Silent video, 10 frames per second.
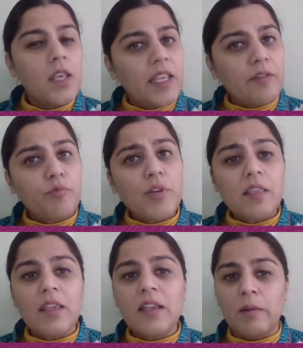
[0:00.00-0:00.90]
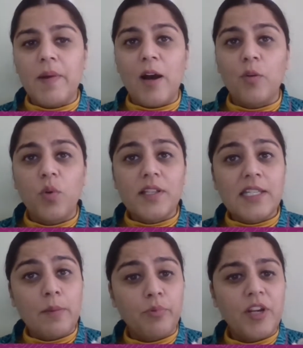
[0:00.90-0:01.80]
If we think about what
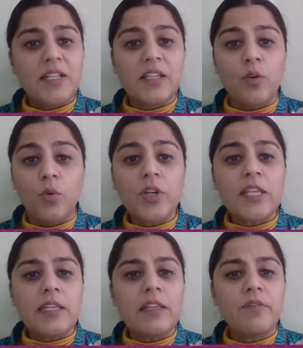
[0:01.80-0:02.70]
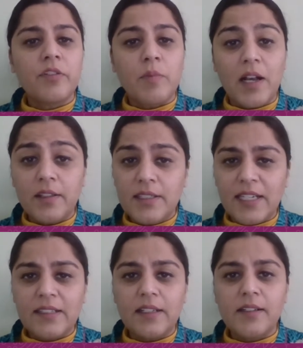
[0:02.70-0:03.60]
separates an ODE from other
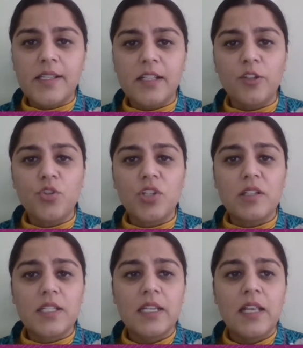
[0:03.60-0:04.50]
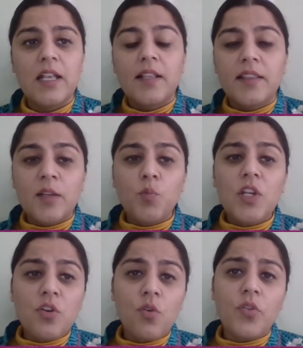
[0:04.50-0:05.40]
technical solutions, then we
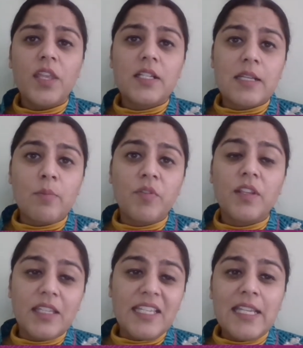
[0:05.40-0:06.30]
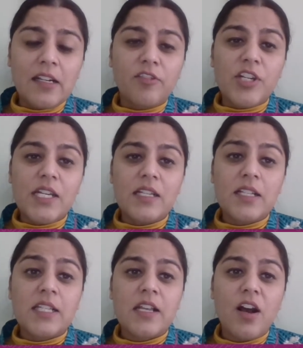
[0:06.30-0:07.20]
know that some of the key
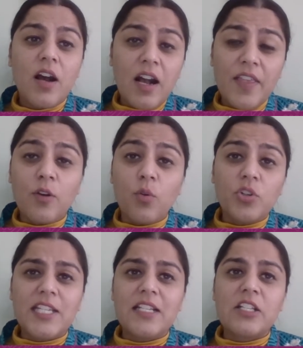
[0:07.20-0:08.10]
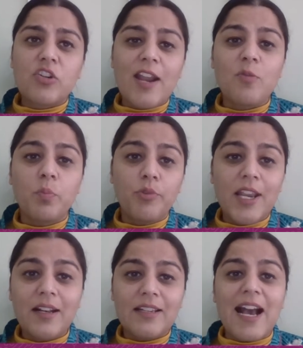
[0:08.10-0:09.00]
ingredients are that ODEs try to
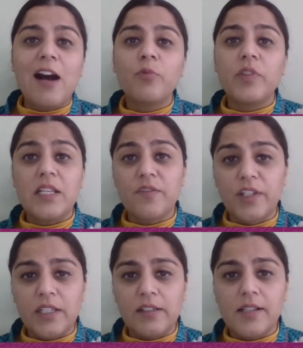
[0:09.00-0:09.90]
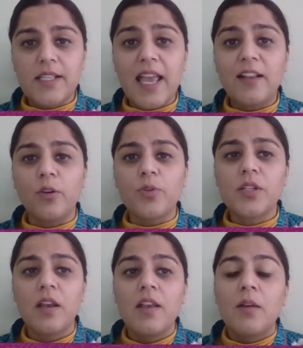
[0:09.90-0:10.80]
break down these vertical
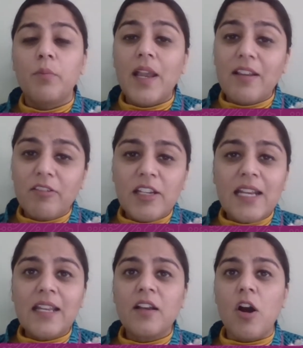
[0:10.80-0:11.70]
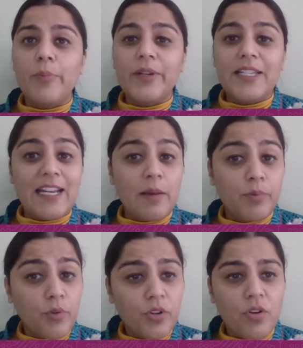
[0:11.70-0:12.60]
silos by creating common data
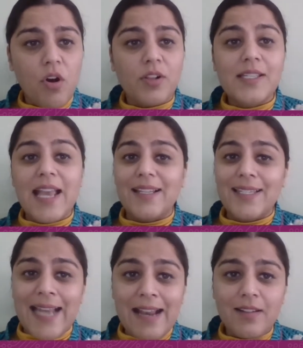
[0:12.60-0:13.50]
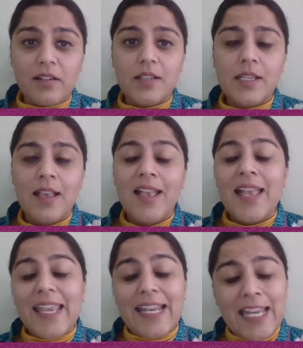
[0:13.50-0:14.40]
protocols and standards,
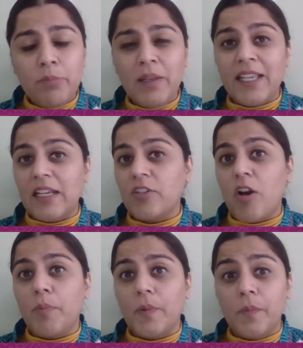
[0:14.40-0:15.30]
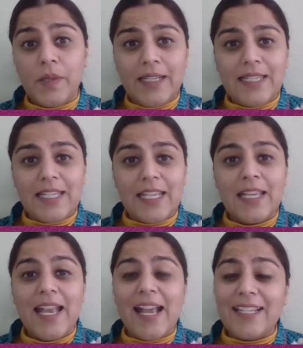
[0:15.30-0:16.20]
enabling interoperability
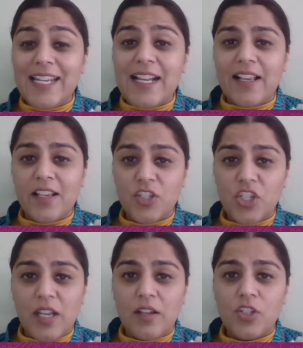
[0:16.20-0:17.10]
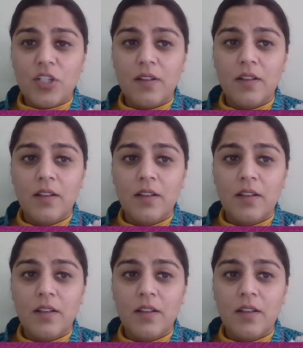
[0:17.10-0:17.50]
and data exchange.